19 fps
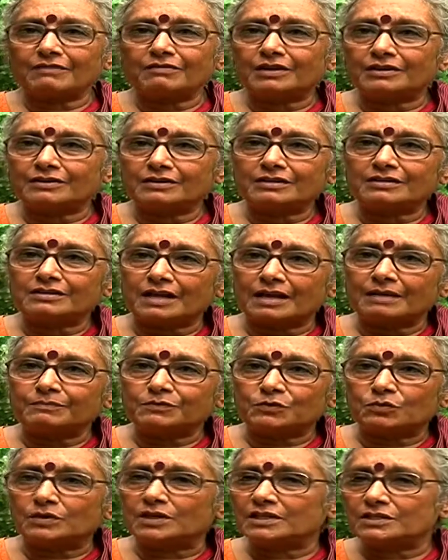500
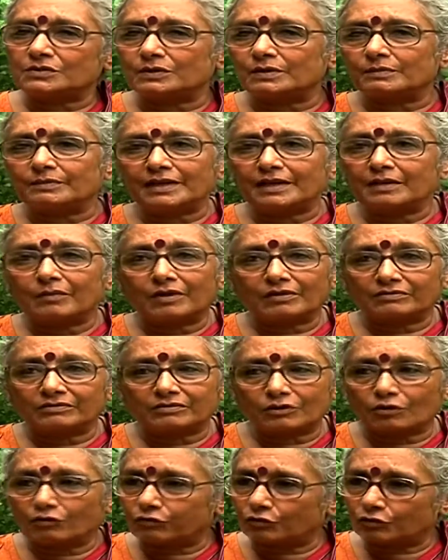typed words will be
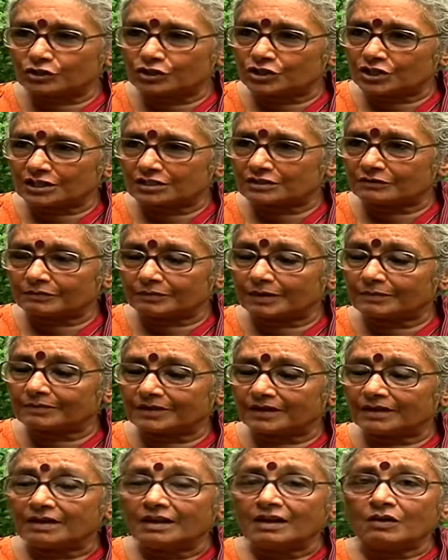about 3 or 4 sheets of
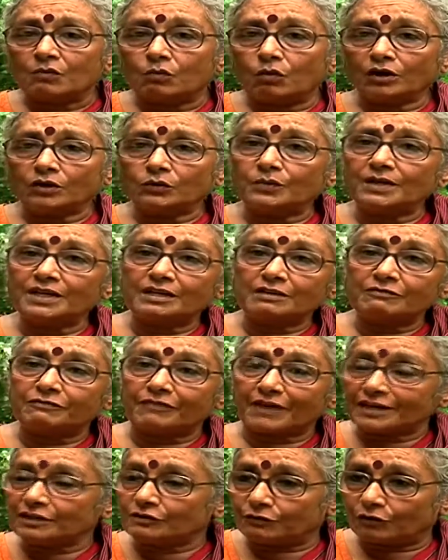paper. What we did
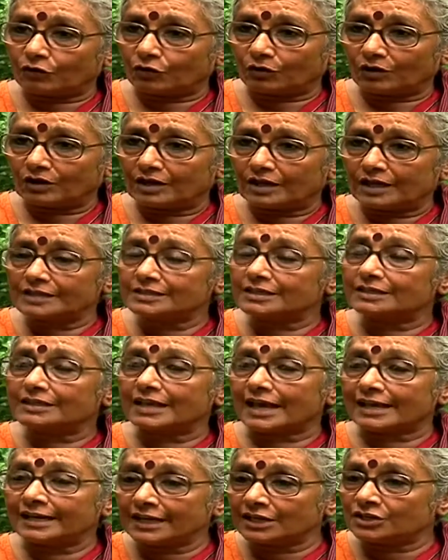fight for is
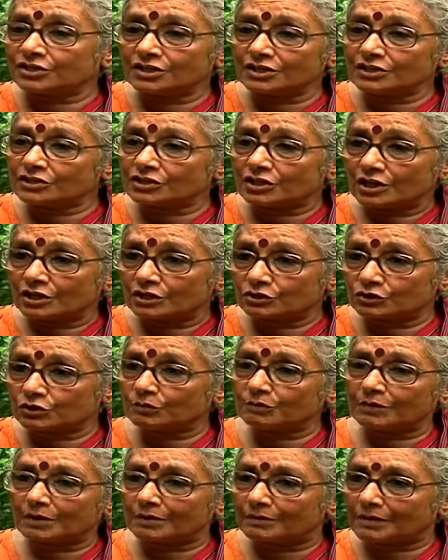that the annexures
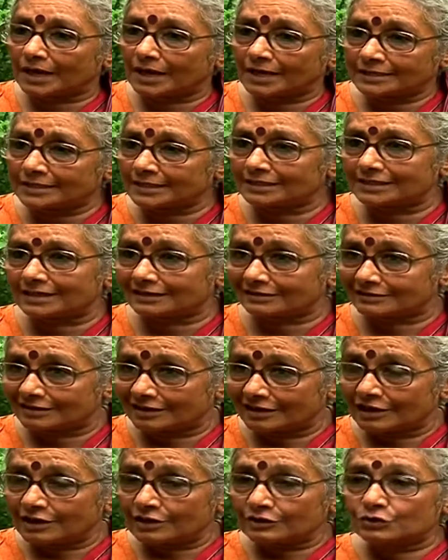should be entertained.
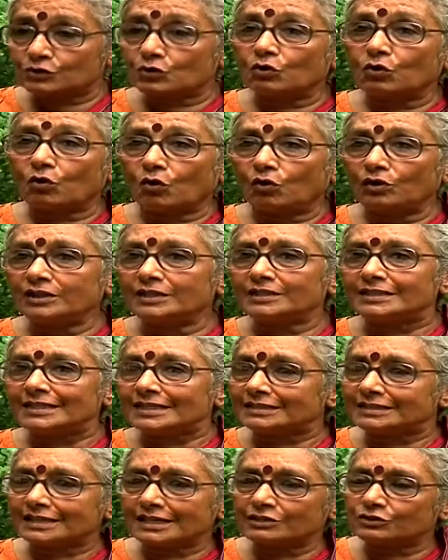So all the
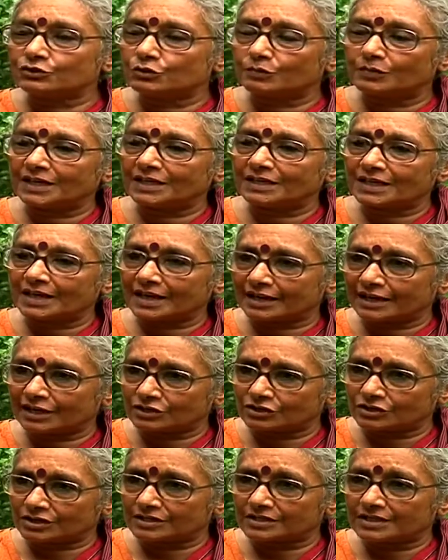details should be in the
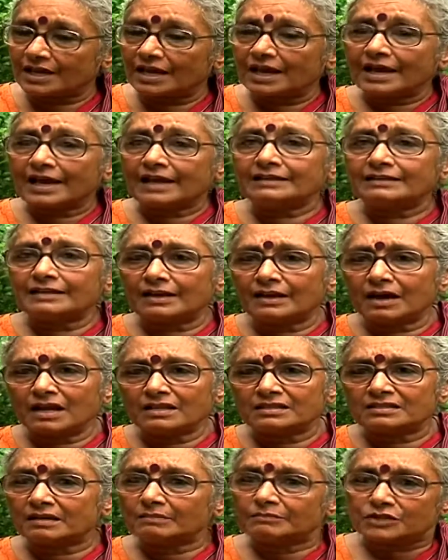annexures, and there
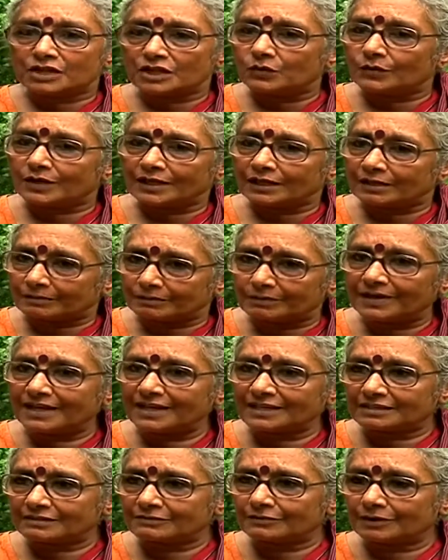are some genuine
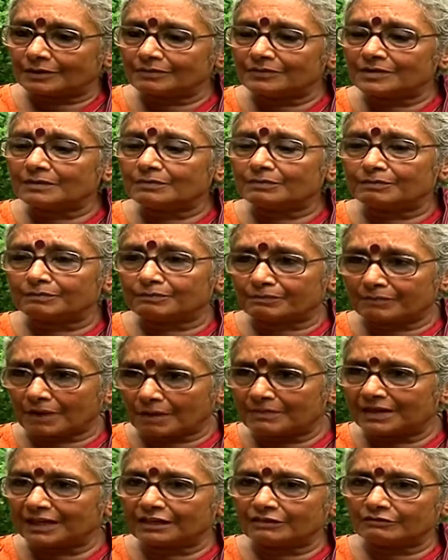complaints from
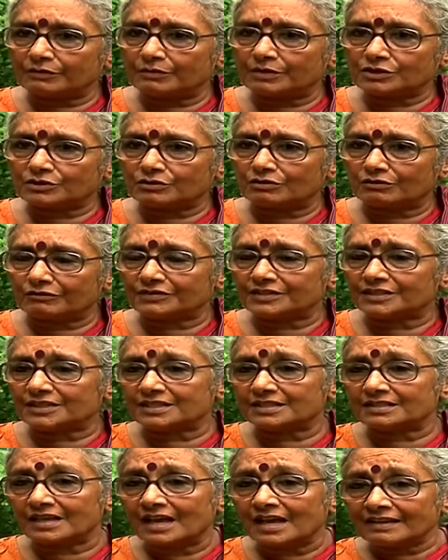public information
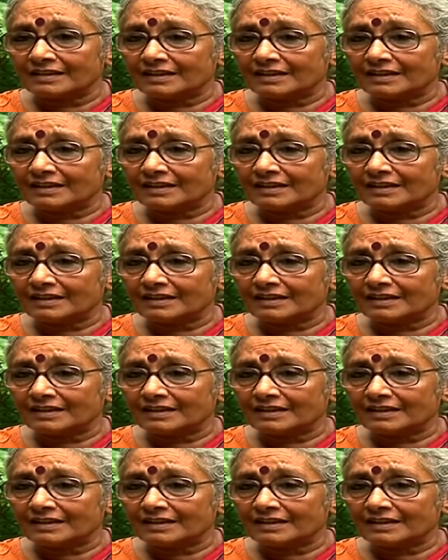officers